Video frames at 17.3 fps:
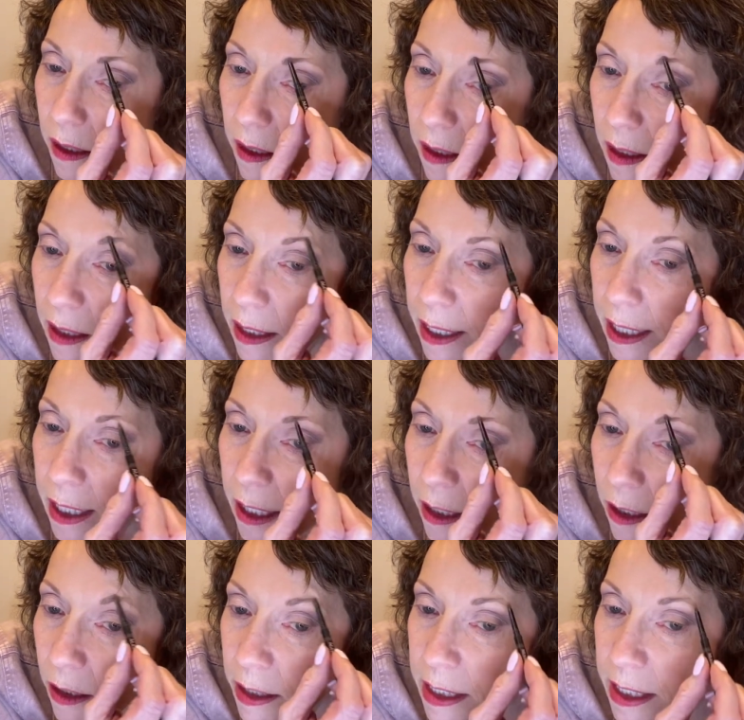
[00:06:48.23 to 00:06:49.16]

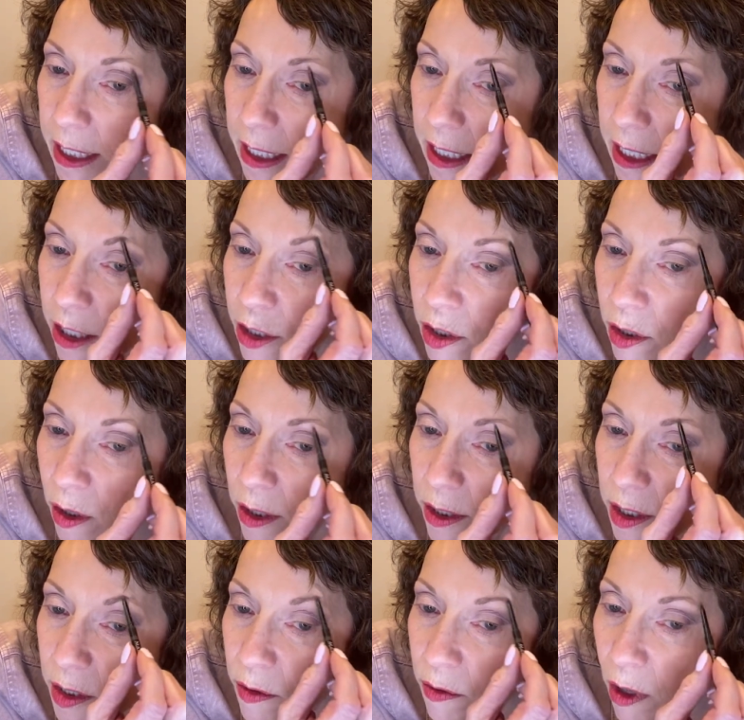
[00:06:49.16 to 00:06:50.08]
Little teeny
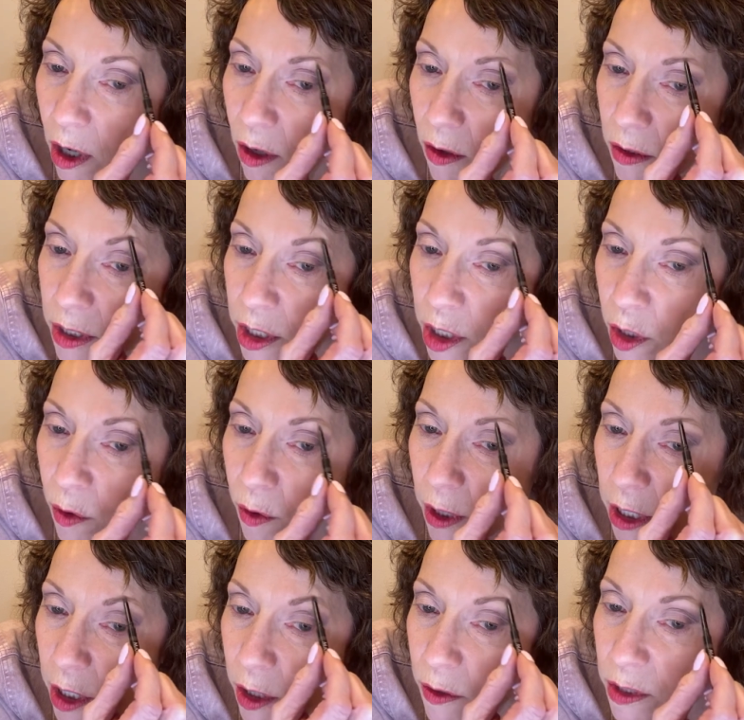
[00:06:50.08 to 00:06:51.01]
short strokes. You
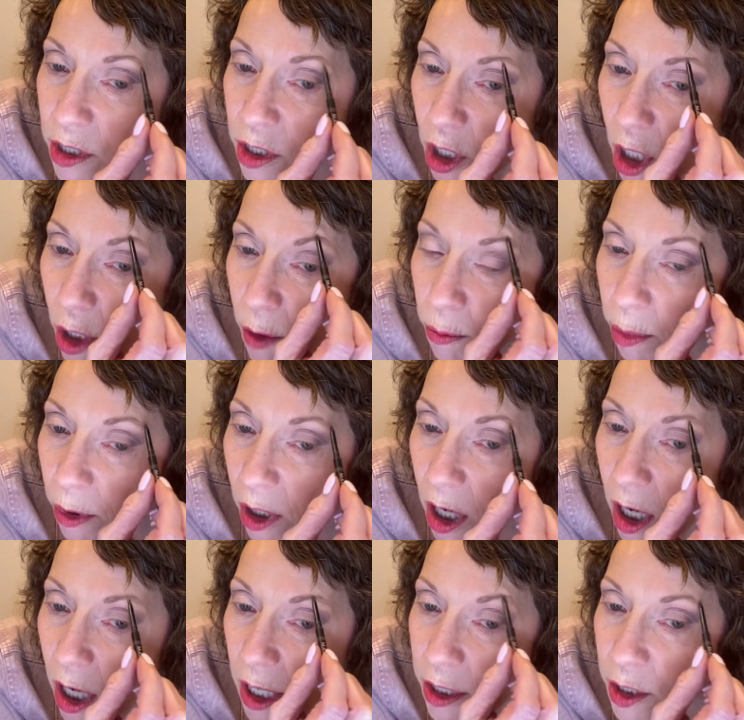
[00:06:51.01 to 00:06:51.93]
can use dark
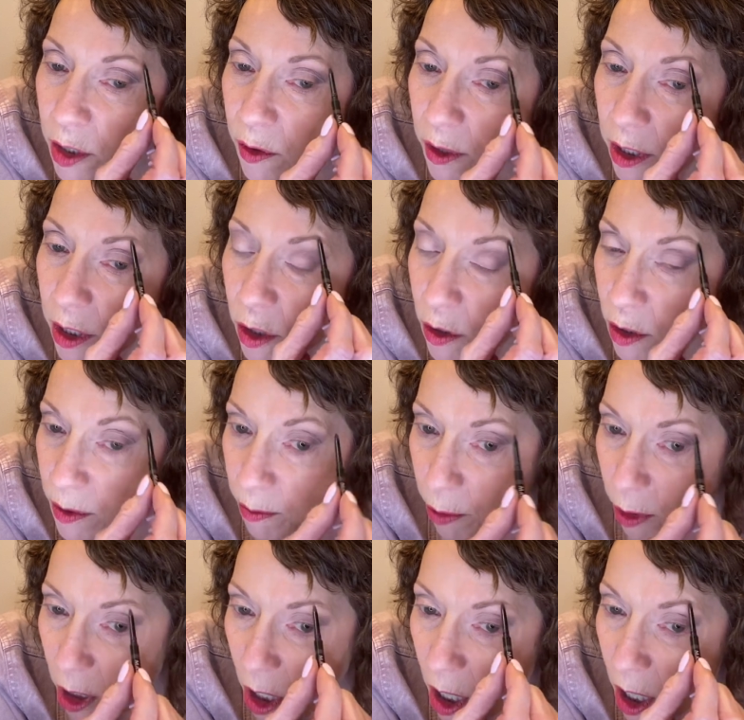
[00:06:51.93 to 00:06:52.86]
blonde, you can use
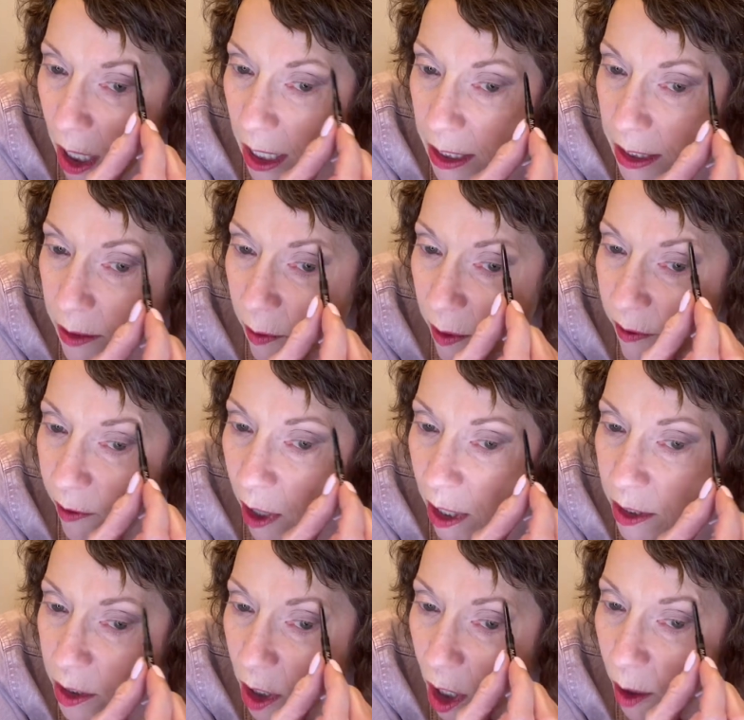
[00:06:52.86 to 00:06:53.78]
blonde. We've
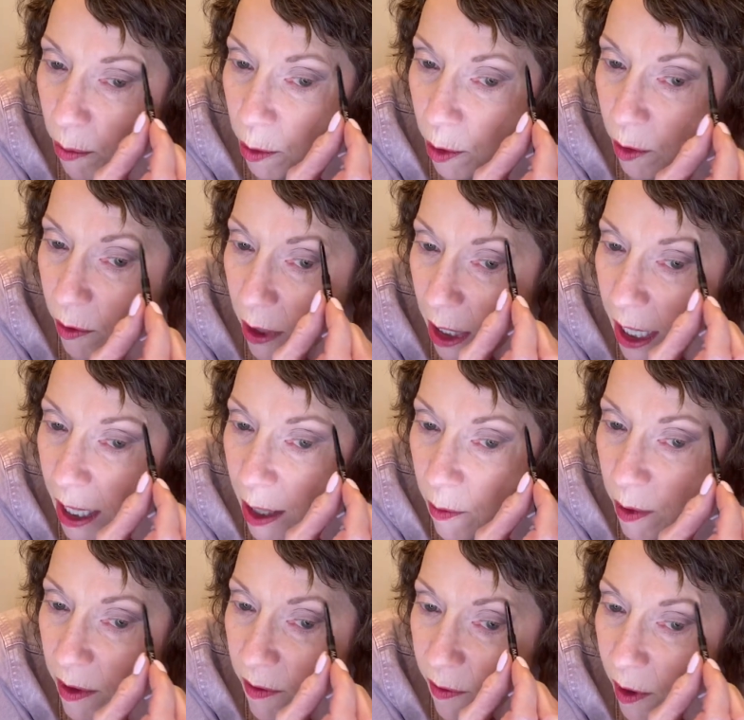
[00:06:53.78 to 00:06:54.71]
got dark brunette,
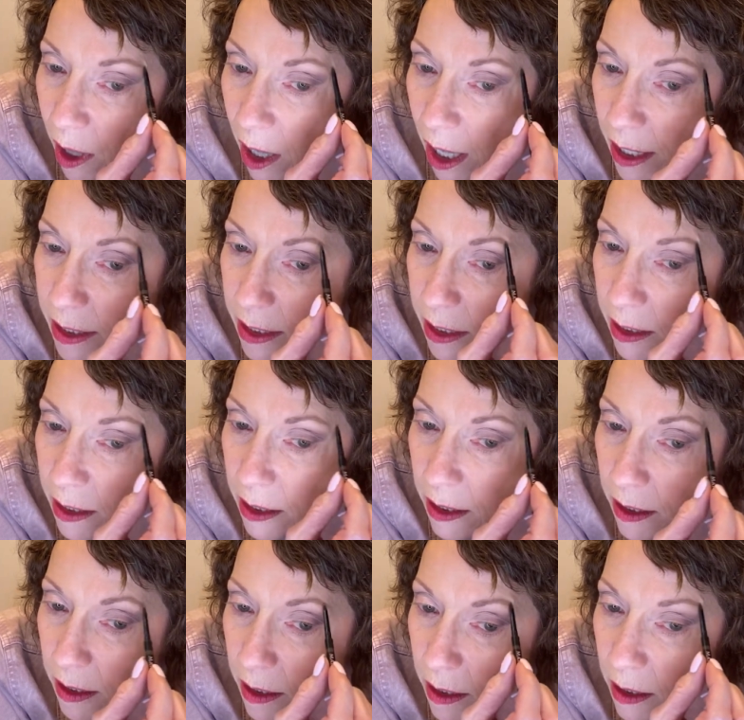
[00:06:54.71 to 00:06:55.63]
we've got,
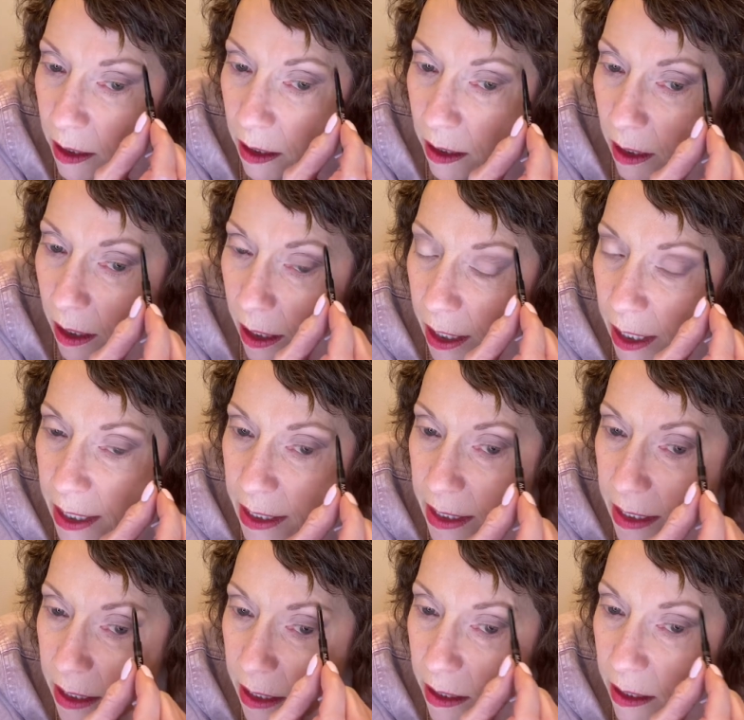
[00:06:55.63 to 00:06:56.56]
I
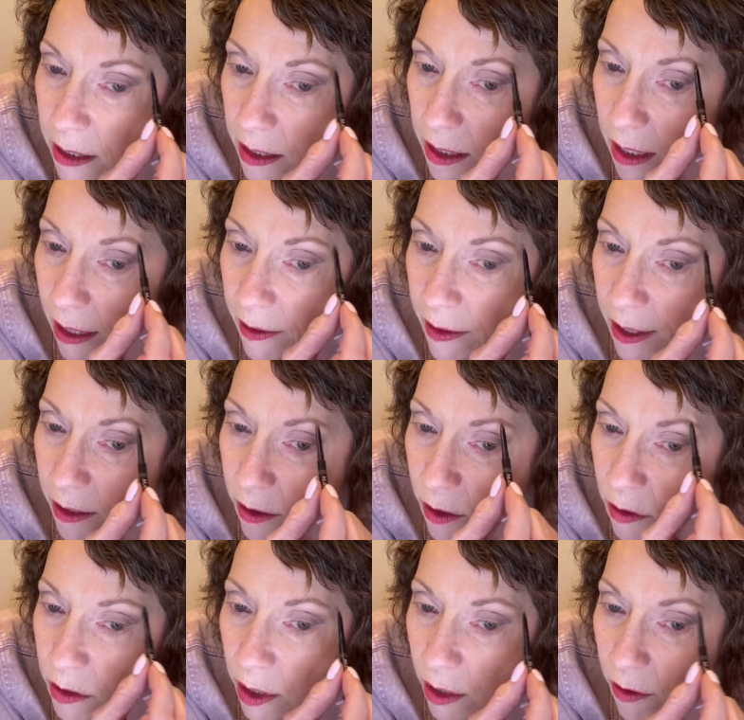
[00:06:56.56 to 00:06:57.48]
think
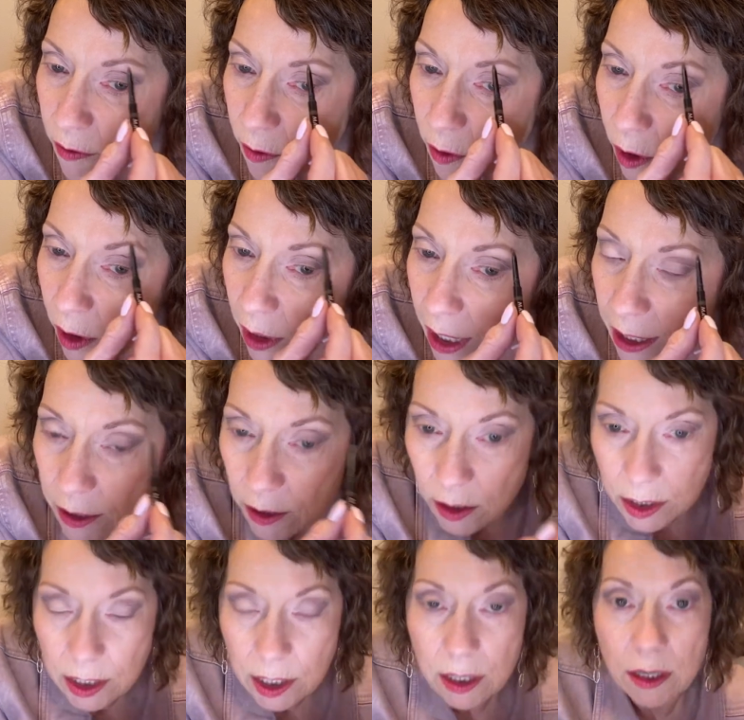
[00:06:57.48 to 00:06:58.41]
those are the 4
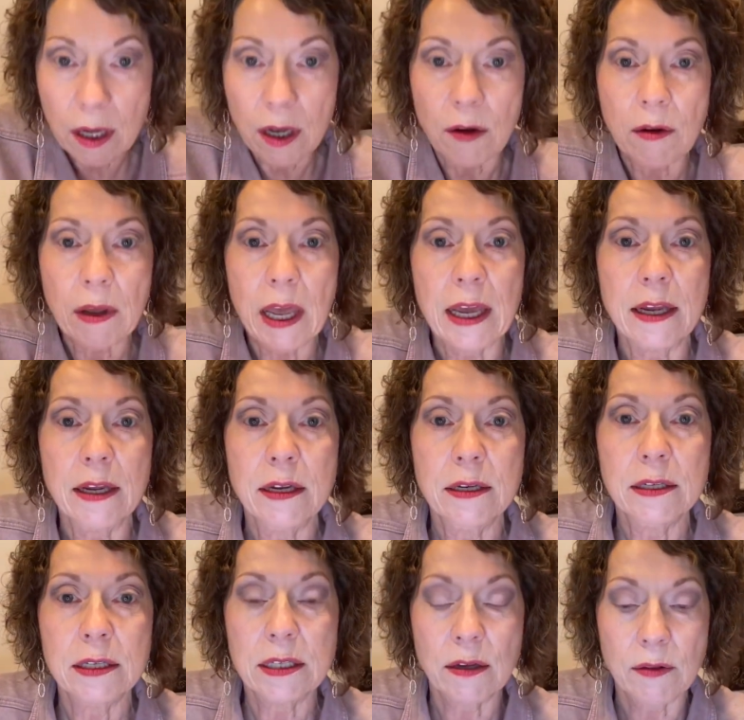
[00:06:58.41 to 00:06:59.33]
liners. Okay,
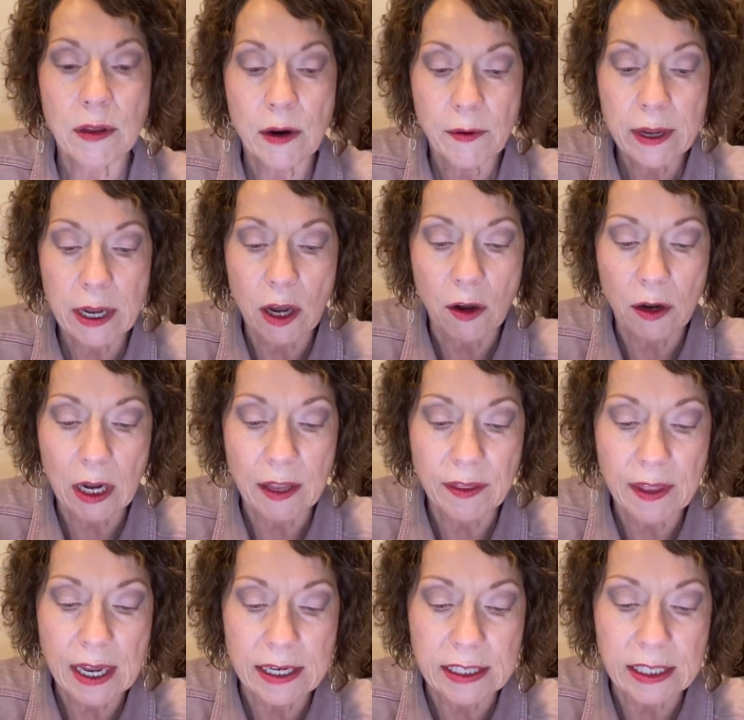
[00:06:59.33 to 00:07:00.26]
so there we go, got
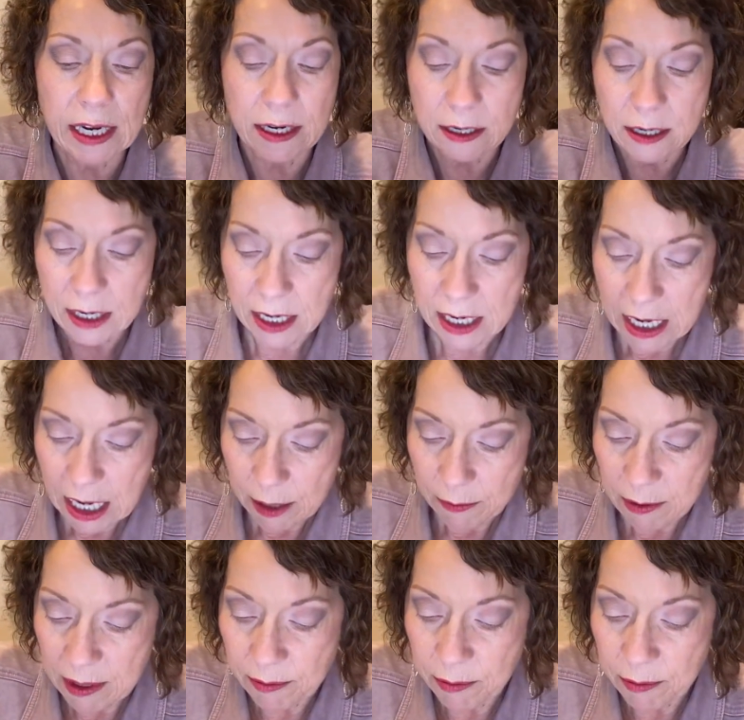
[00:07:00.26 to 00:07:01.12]
that done. I'm gonna